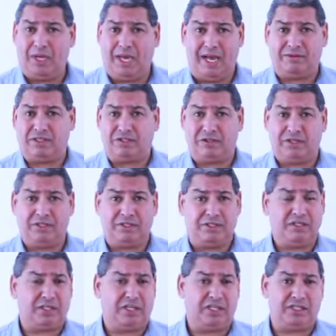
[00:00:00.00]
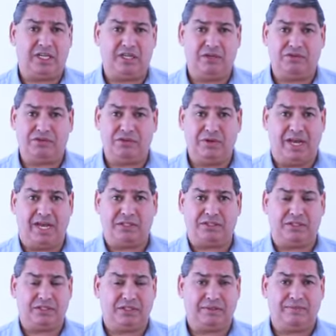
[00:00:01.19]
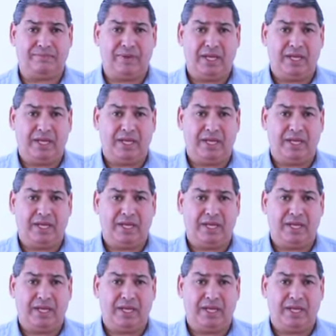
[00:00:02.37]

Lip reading: Our instructors are just going to take you through our system,